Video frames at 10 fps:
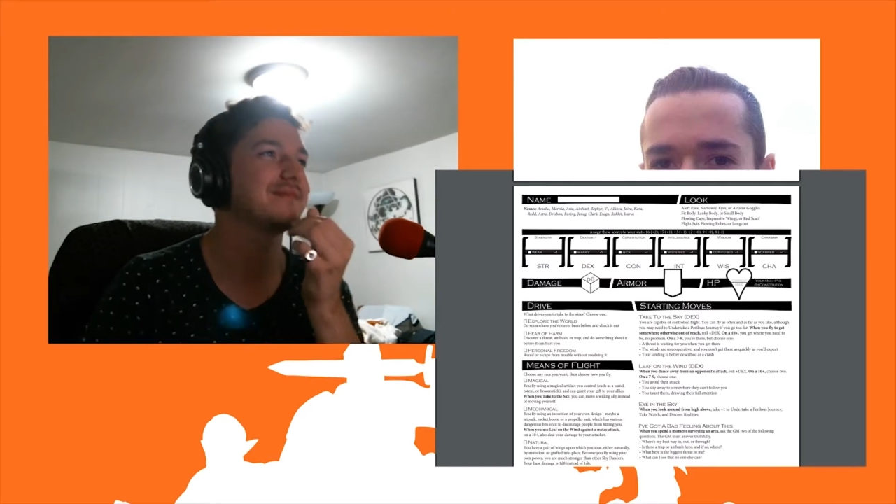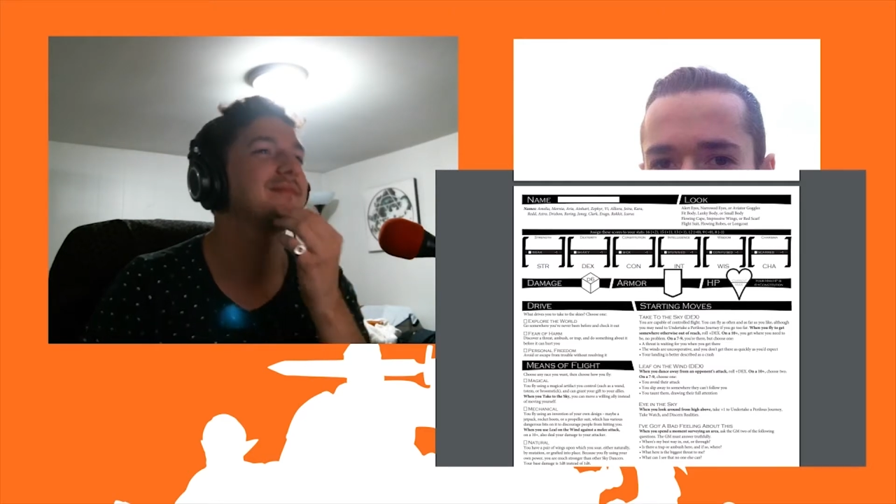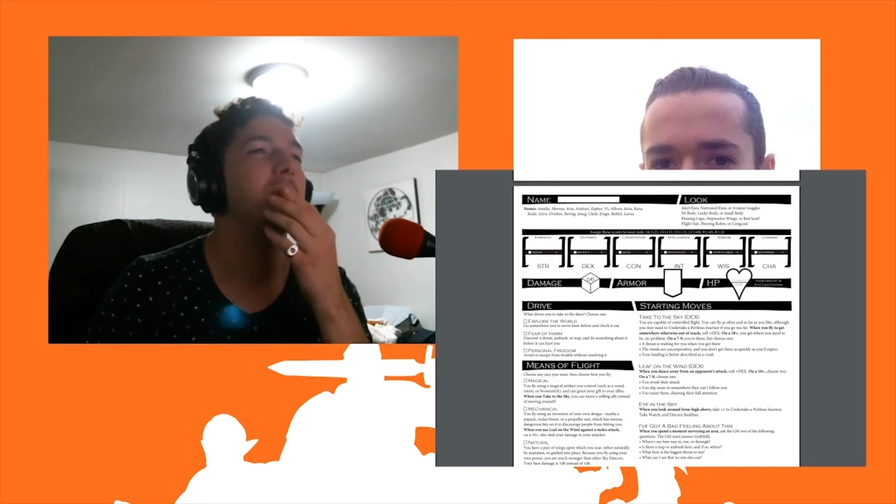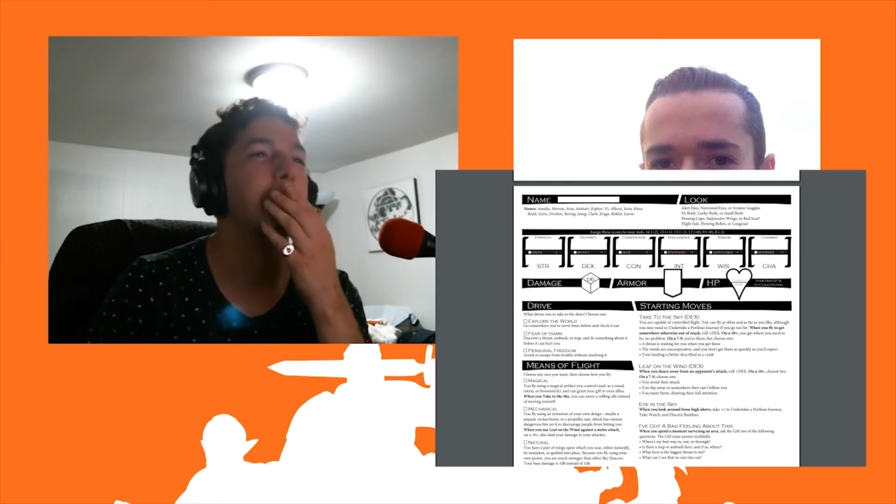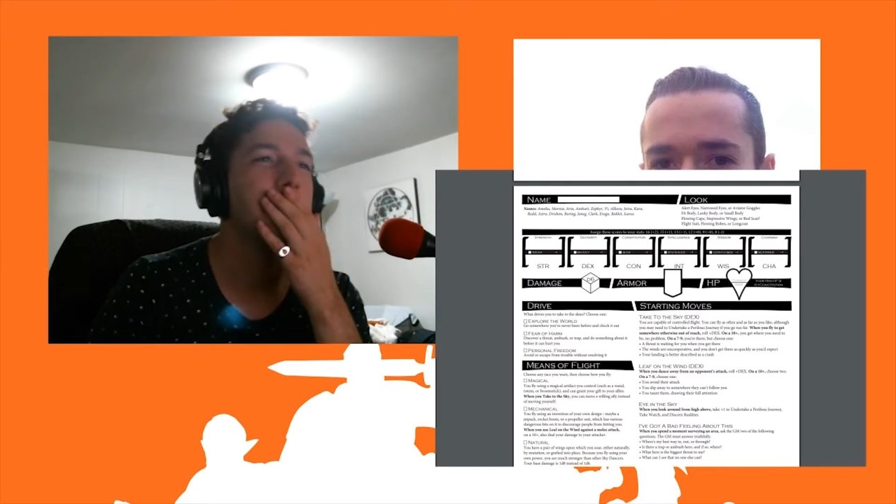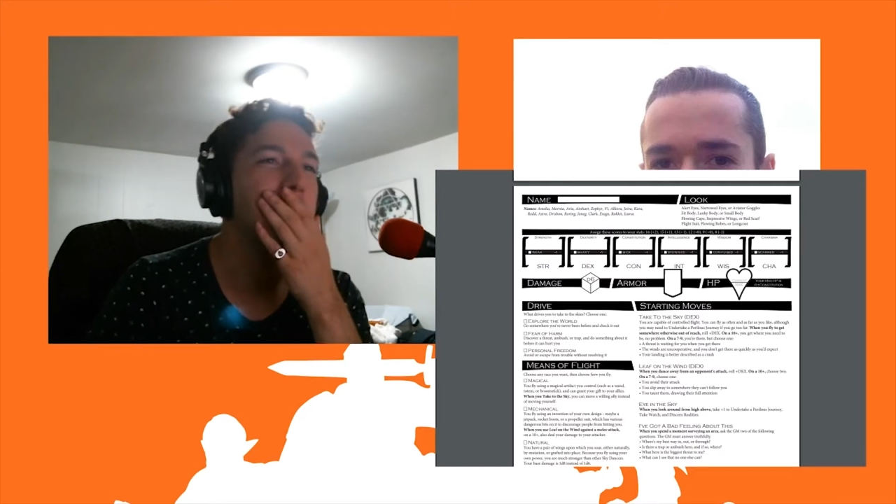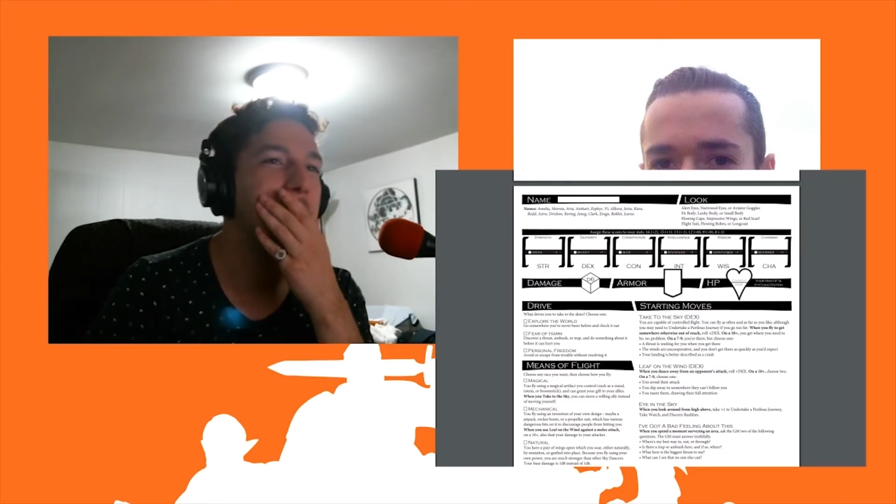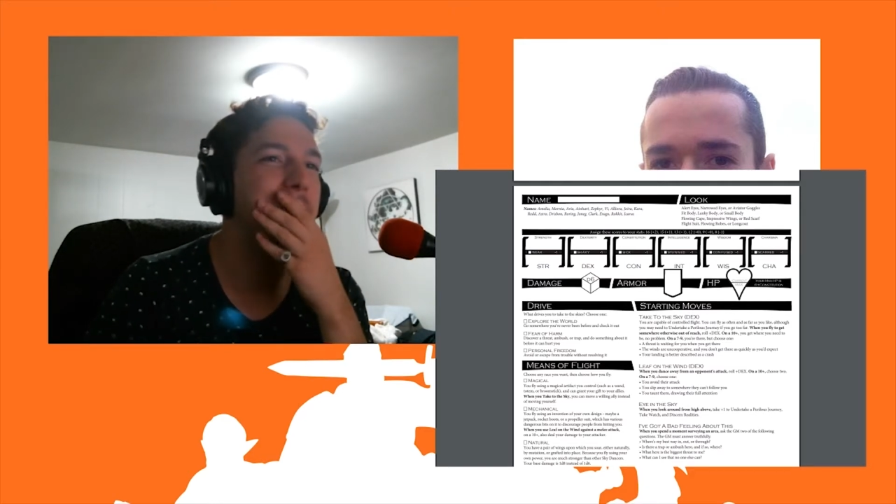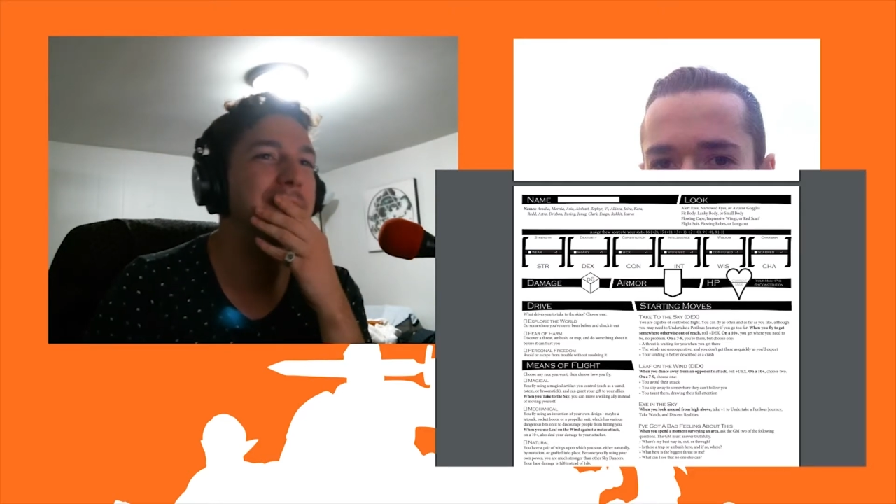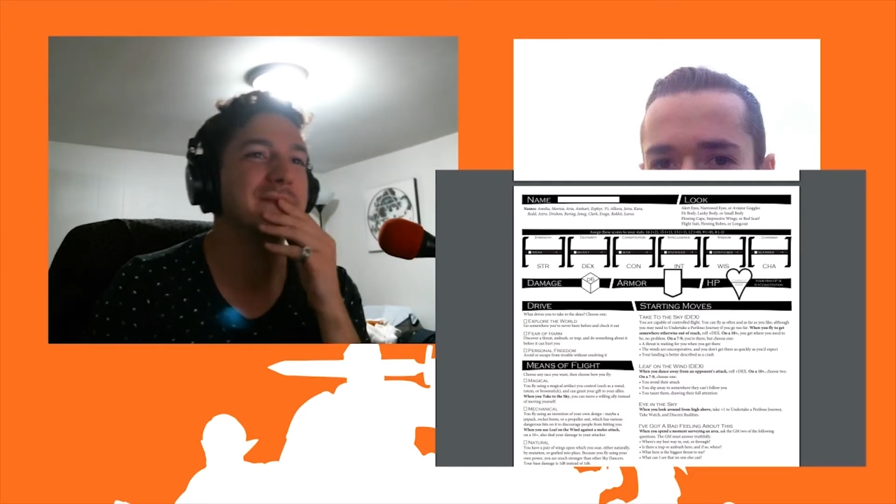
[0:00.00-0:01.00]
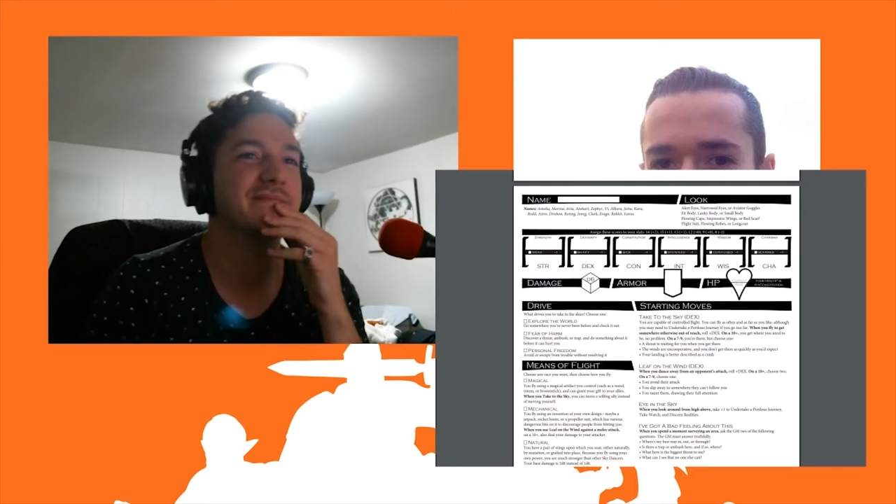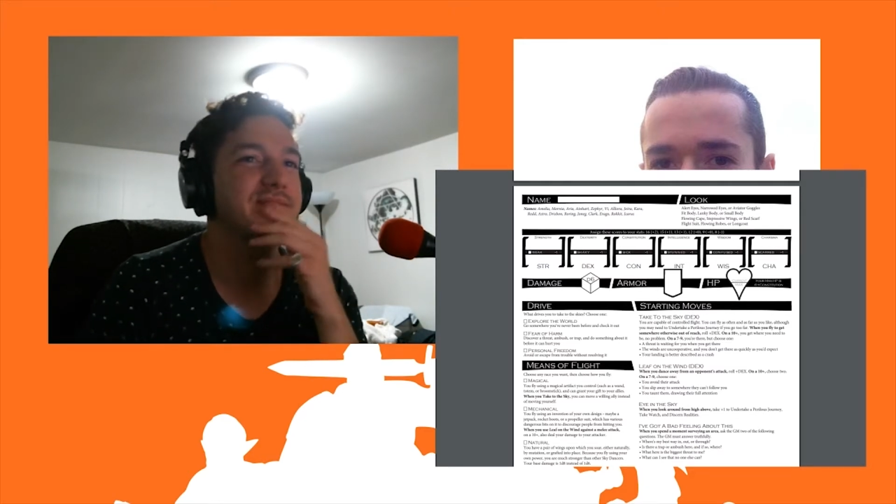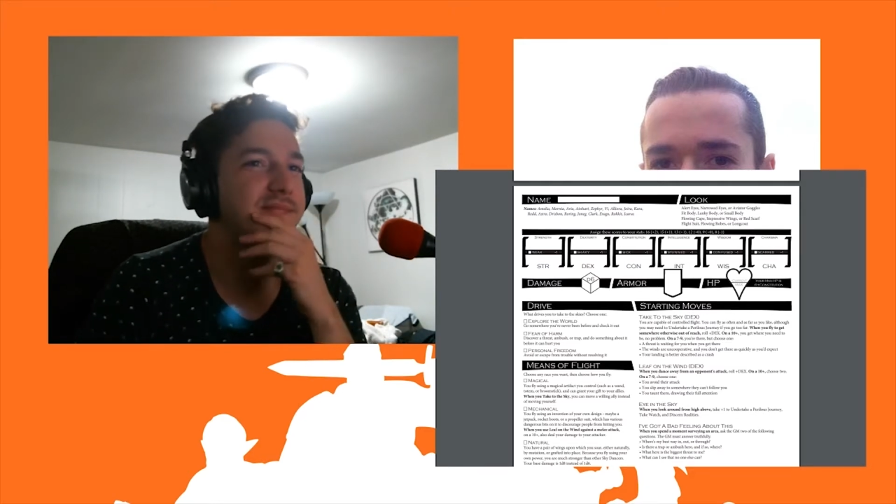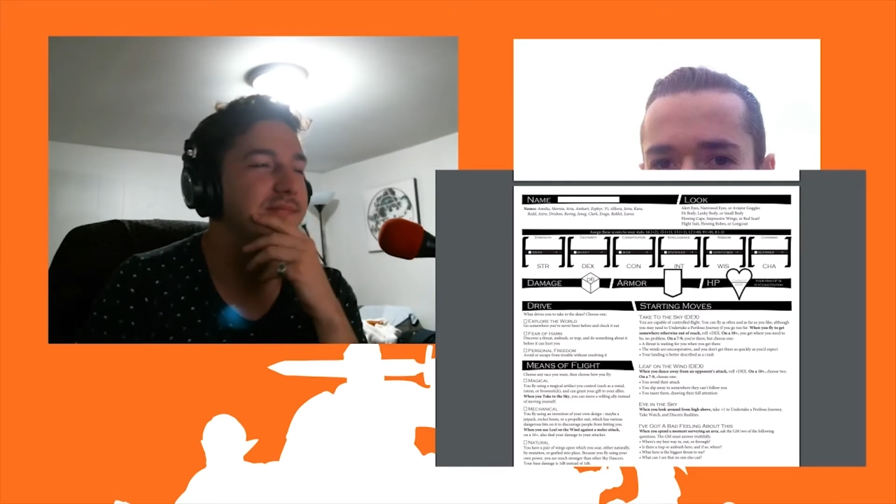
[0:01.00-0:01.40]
Because it's